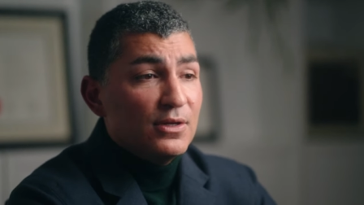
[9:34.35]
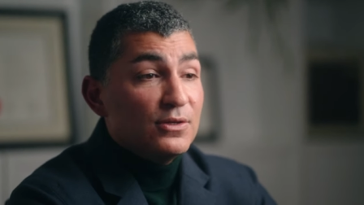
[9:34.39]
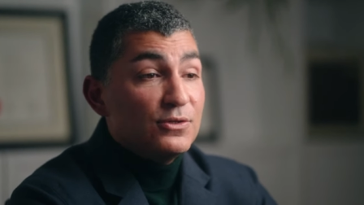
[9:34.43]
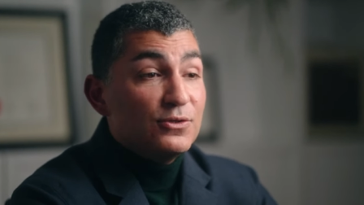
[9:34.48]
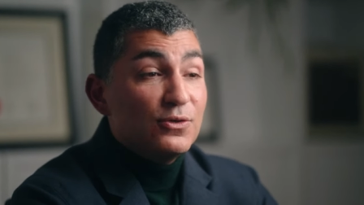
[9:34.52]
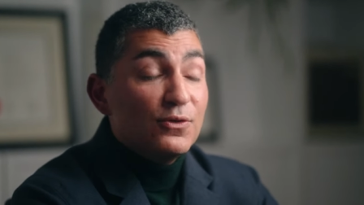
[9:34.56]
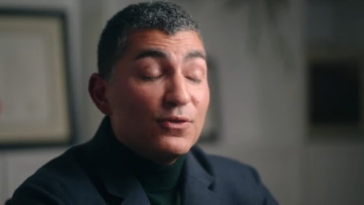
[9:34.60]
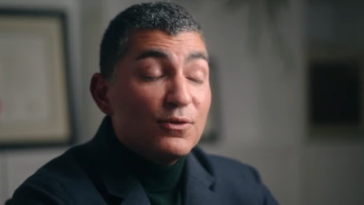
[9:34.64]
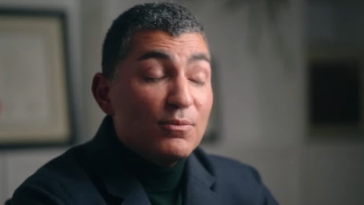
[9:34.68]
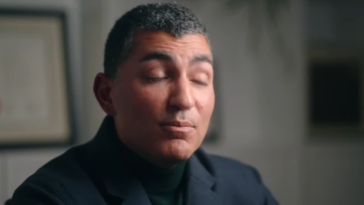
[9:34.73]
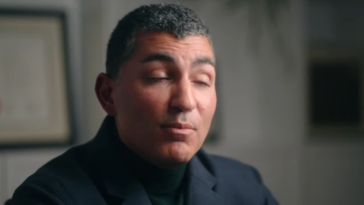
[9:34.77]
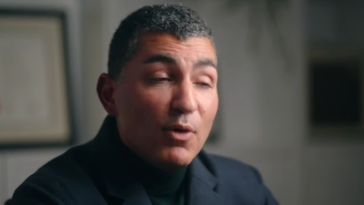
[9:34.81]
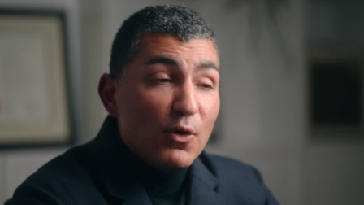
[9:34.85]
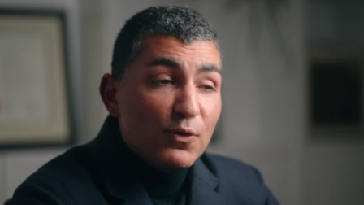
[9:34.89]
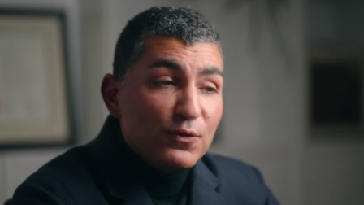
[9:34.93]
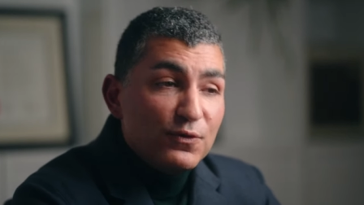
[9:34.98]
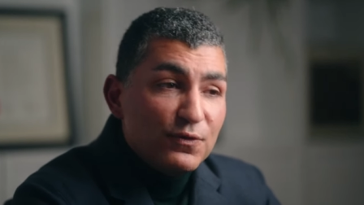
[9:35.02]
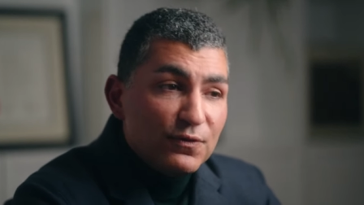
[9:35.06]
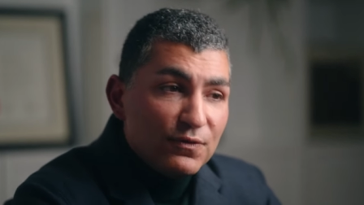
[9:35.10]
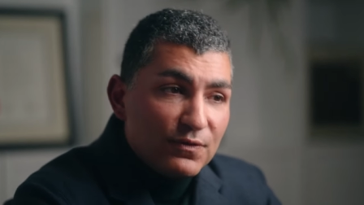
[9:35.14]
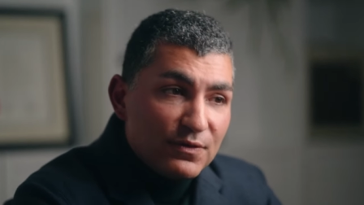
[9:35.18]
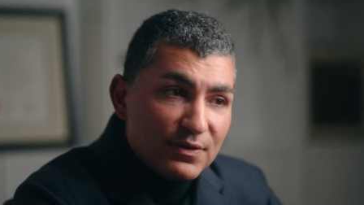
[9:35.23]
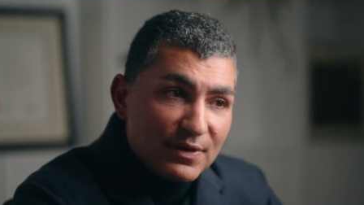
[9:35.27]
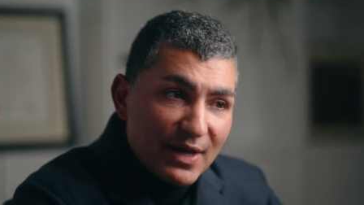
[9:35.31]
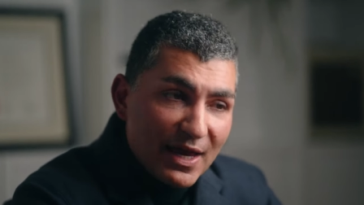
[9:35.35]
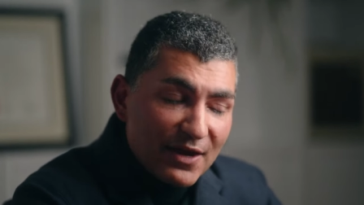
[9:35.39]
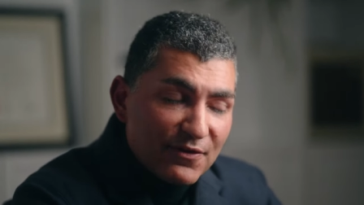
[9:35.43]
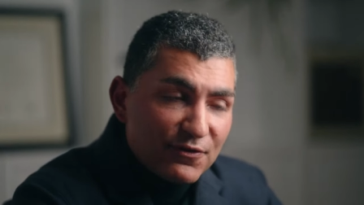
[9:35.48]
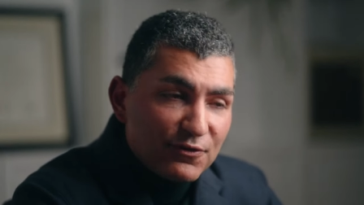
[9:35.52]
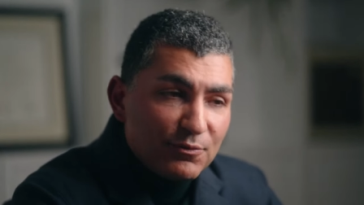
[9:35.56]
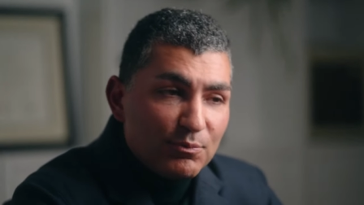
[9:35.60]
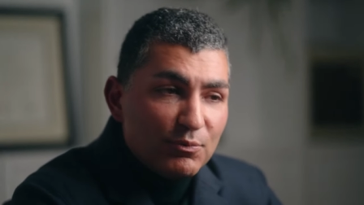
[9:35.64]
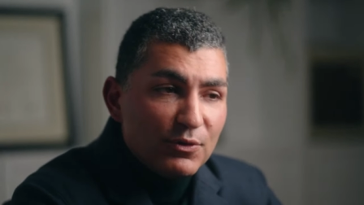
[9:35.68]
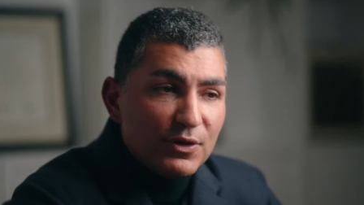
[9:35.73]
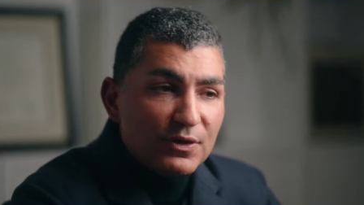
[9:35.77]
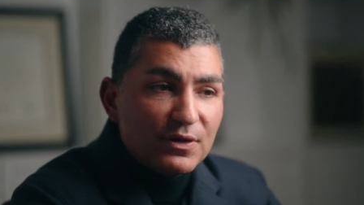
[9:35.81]
to the most
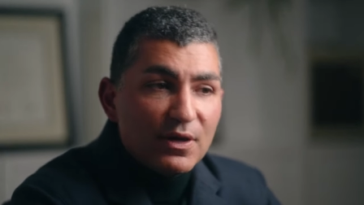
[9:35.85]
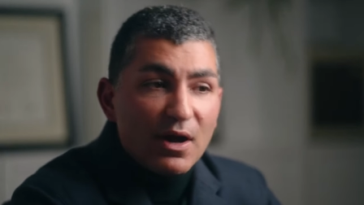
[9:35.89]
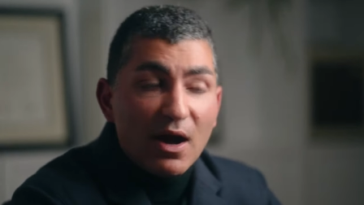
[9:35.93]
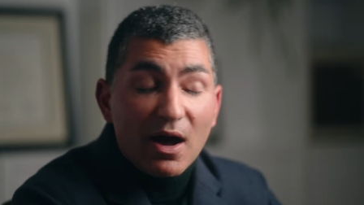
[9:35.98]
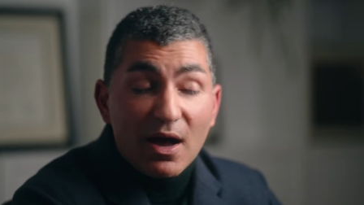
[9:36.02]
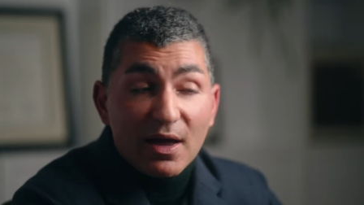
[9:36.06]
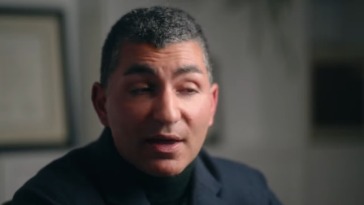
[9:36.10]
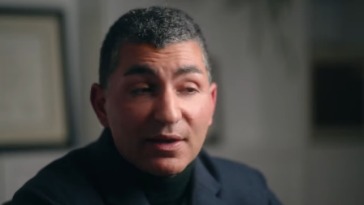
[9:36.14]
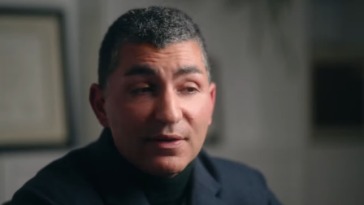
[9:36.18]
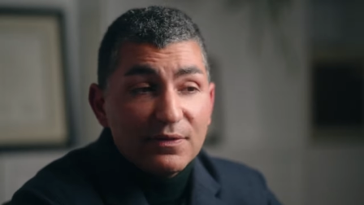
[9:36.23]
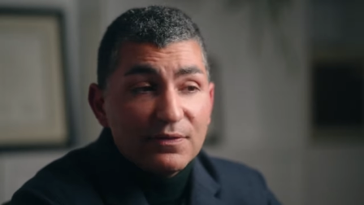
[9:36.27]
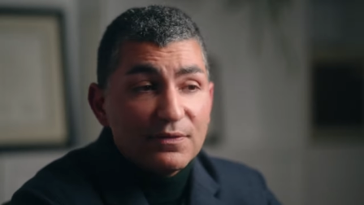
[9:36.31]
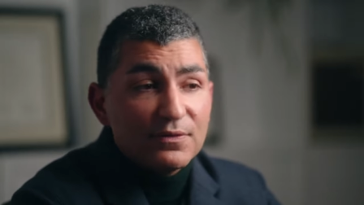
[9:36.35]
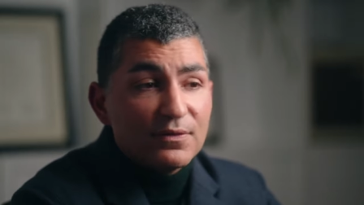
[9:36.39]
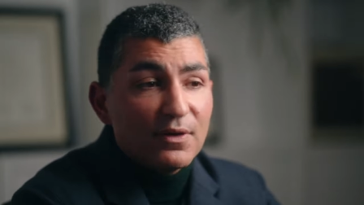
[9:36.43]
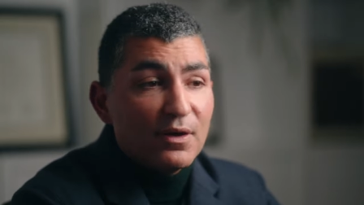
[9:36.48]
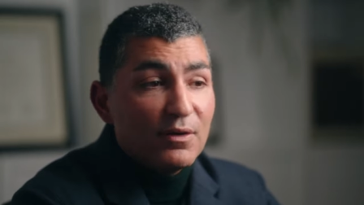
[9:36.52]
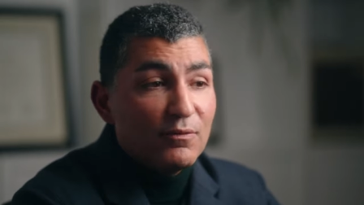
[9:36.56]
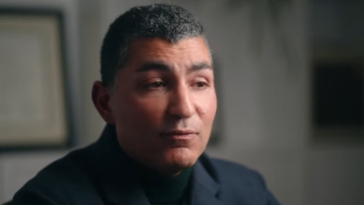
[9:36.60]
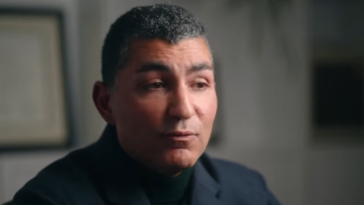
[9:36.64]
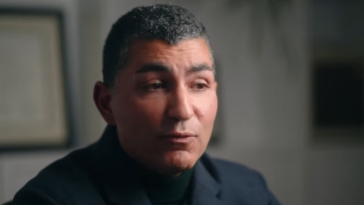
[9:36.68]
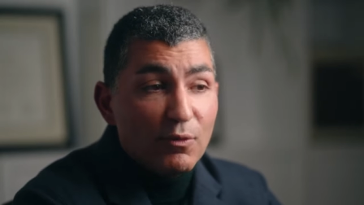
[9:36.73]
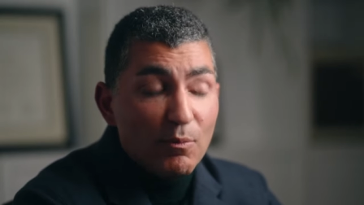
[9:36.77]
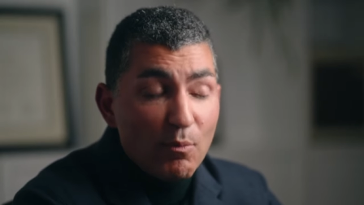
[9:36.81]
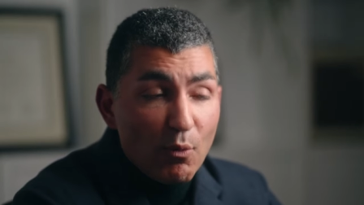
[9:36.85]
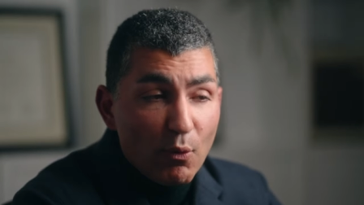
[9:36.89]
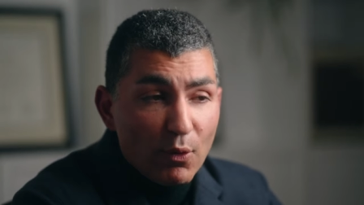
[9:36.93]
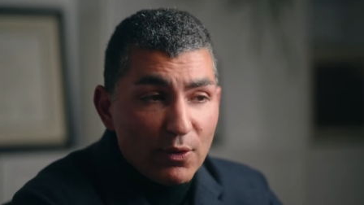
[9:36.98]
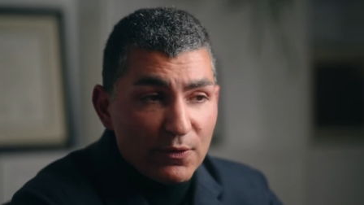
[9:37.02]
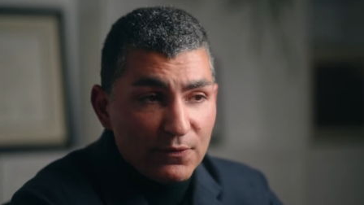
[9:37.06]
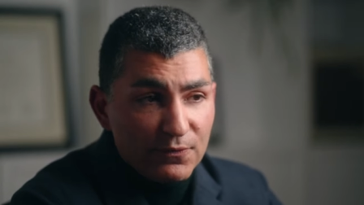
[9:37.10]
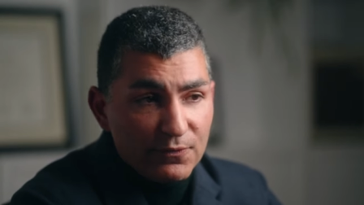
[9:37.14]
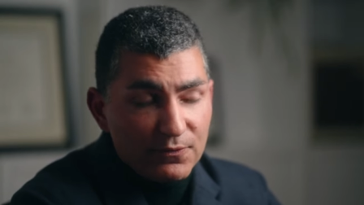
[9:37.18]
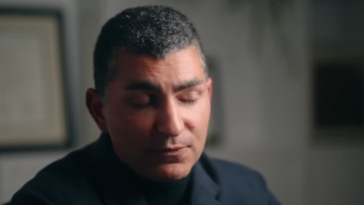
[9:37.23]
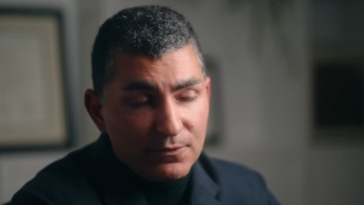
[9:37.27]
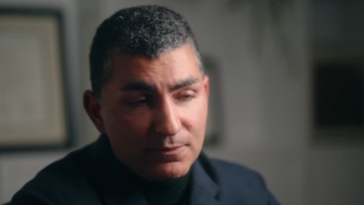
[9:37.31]
desperate kinds of
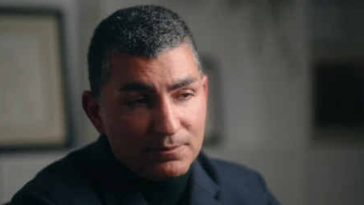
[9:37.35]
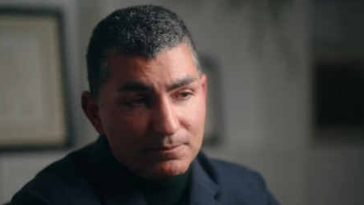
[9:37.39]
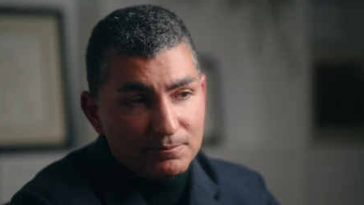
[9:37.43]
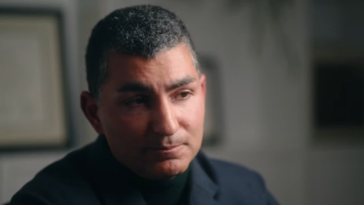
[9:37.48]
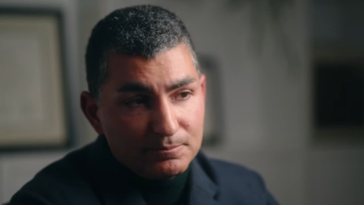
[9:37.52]
remorse.